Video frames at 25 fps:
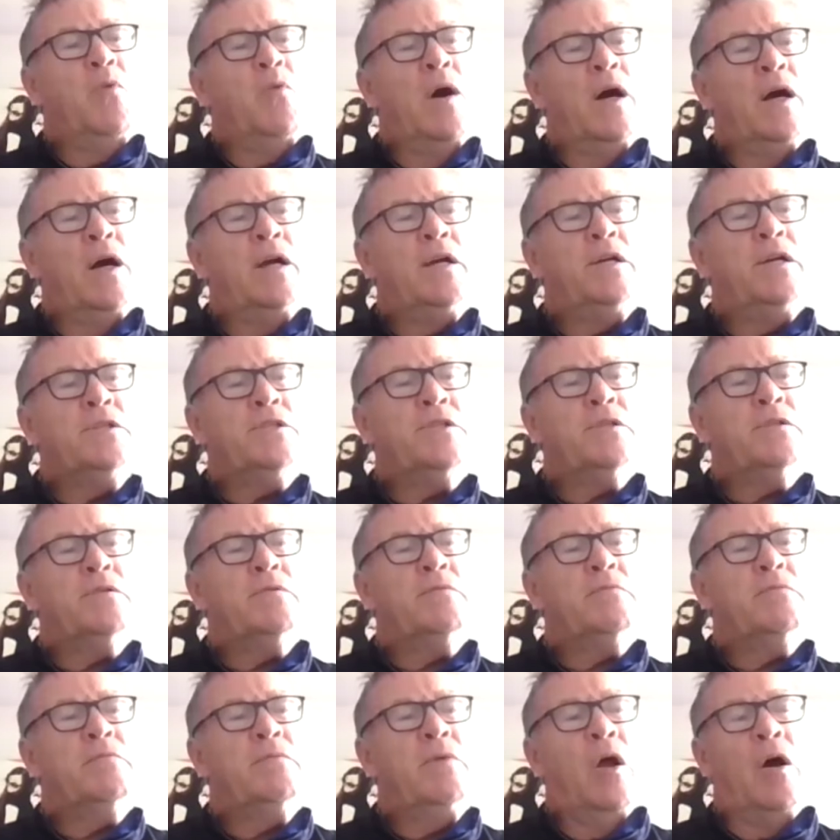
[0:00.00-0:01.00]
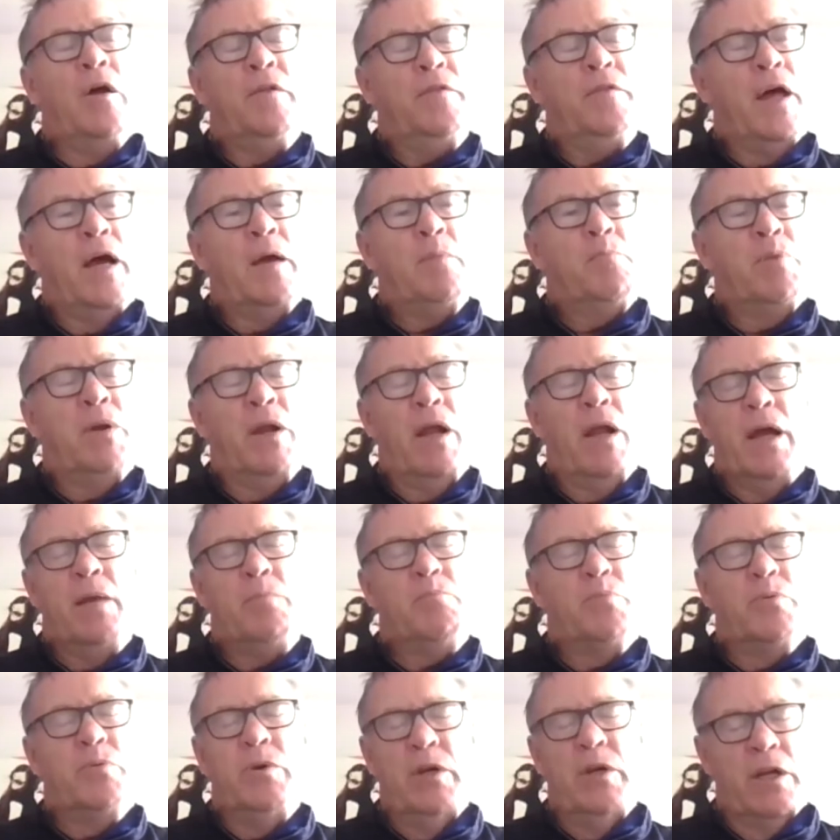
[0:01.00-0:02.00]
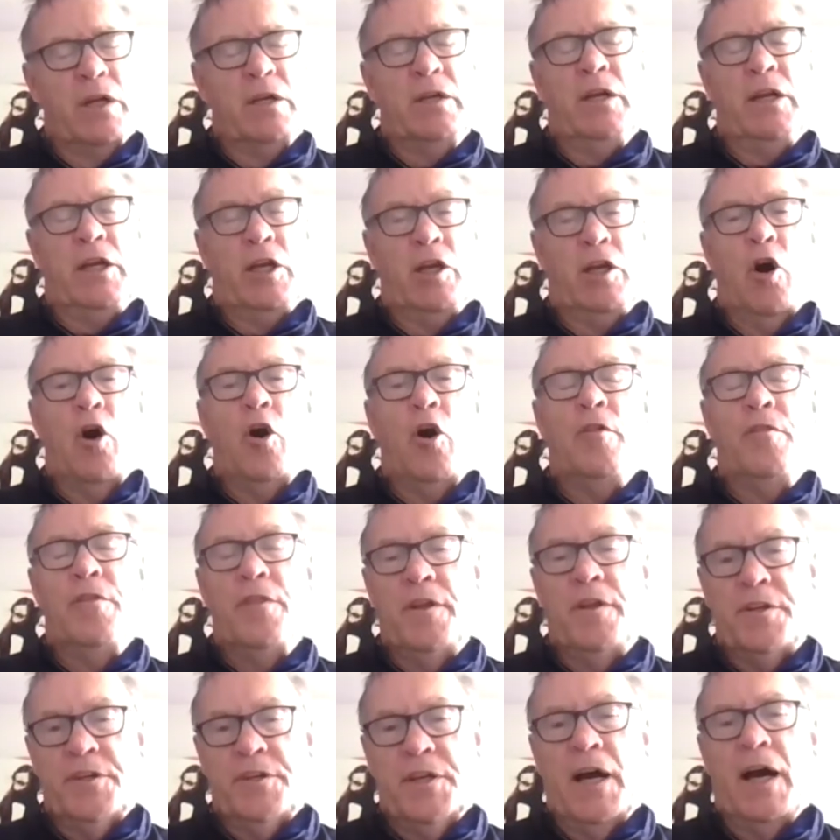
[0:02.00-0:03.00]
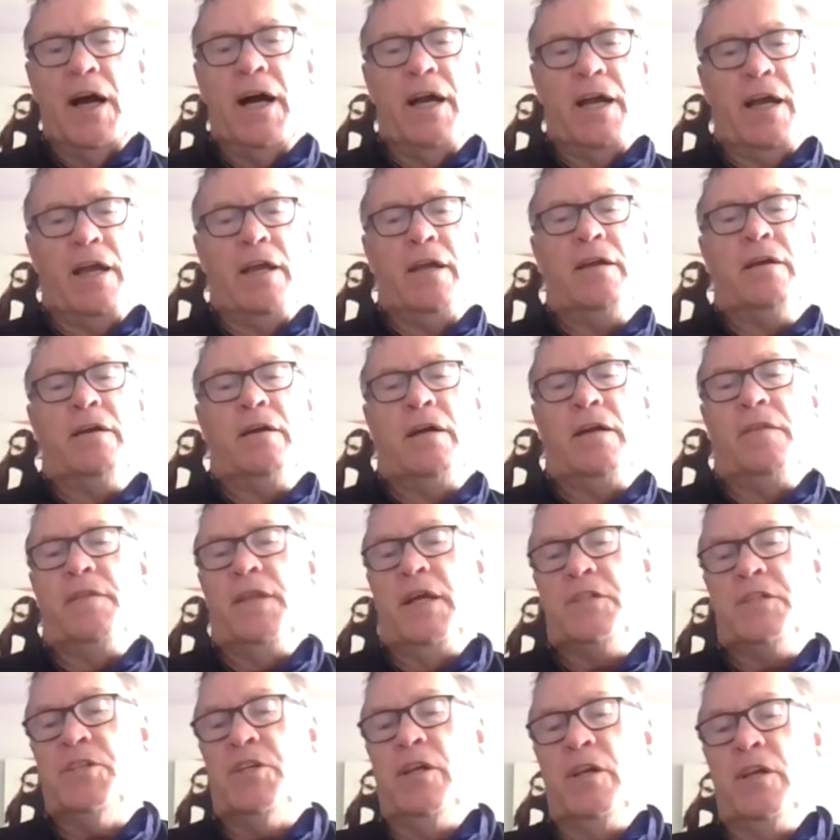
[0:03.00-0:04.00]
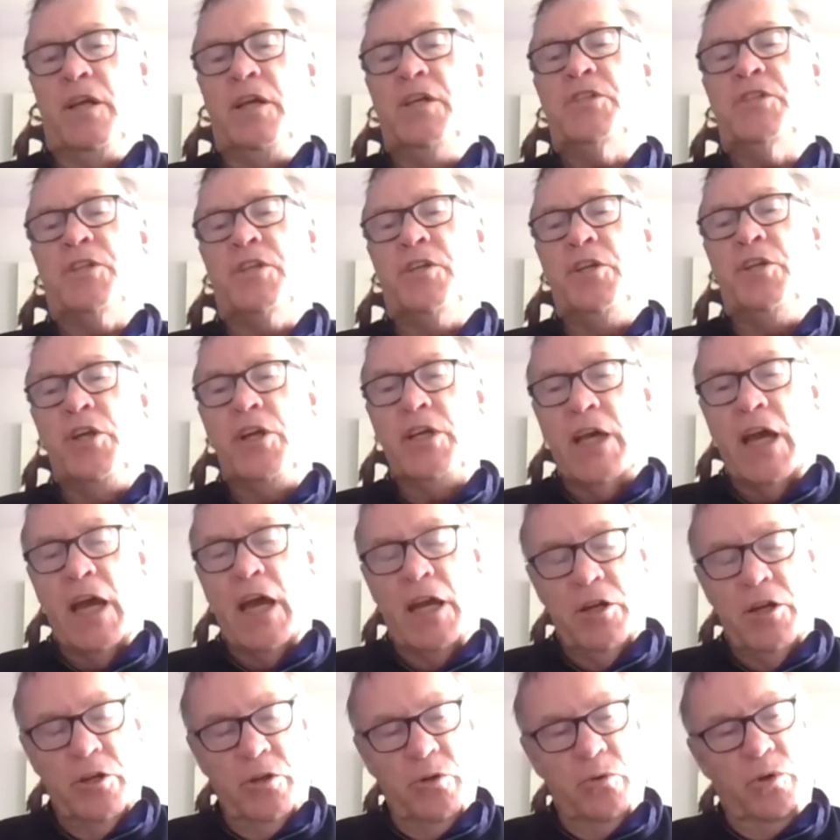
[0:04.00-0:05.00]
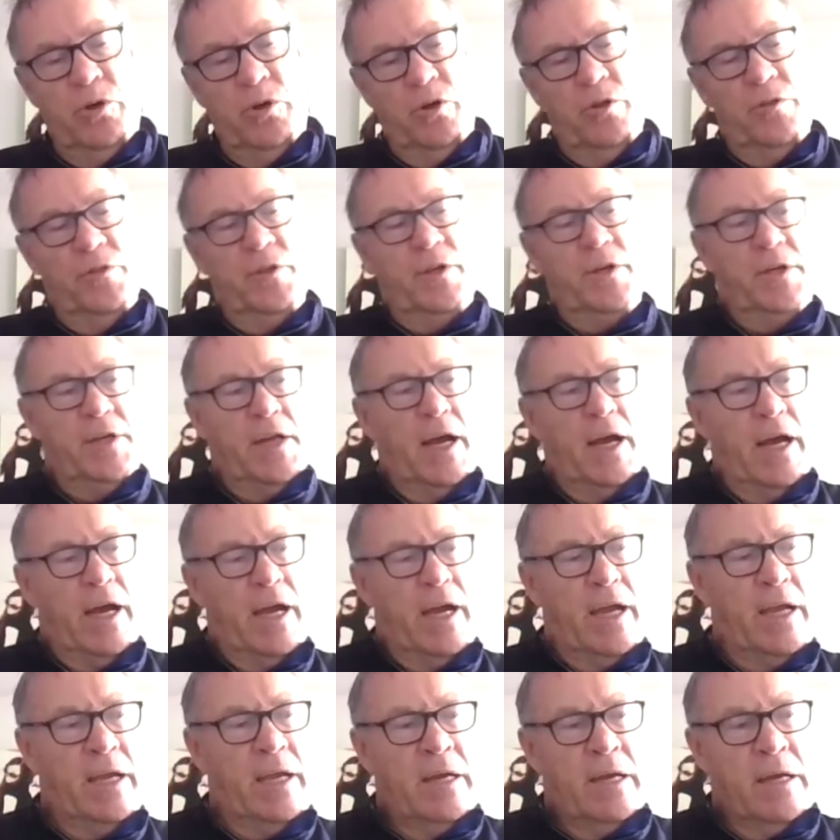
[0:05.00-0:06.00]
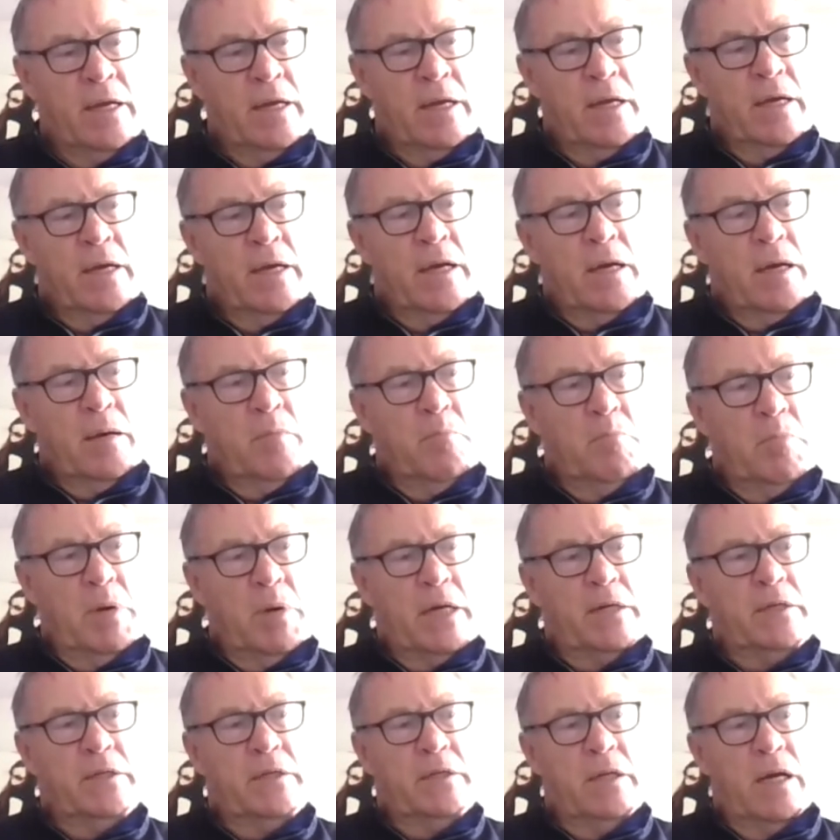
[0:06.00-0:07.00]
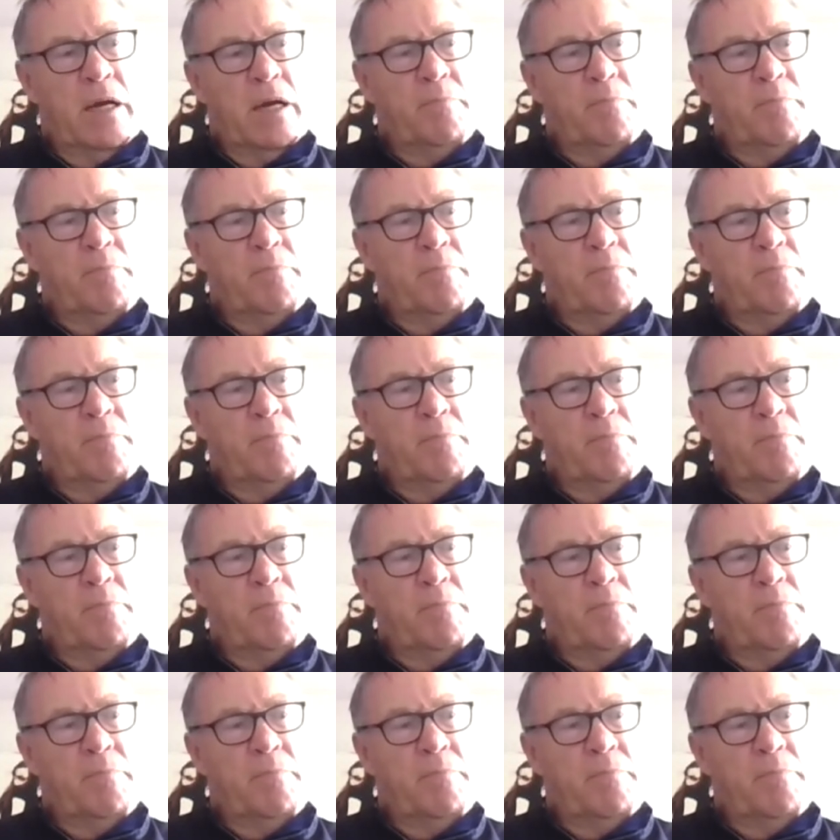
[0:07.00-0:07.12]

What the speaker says: ways, like, they played brilliantly on the day, and that's a lesson. You can do it on the day, but